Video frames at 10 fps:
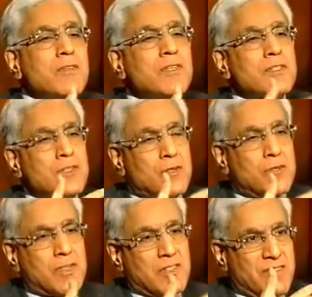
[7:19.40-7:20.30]
how this
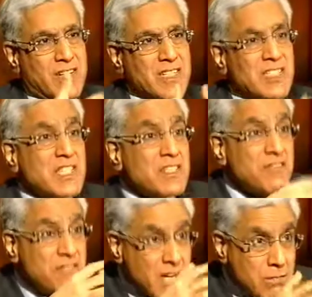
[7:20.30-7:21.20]
accord affects the
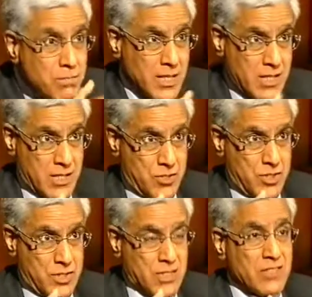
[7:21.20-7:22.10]
developing countries.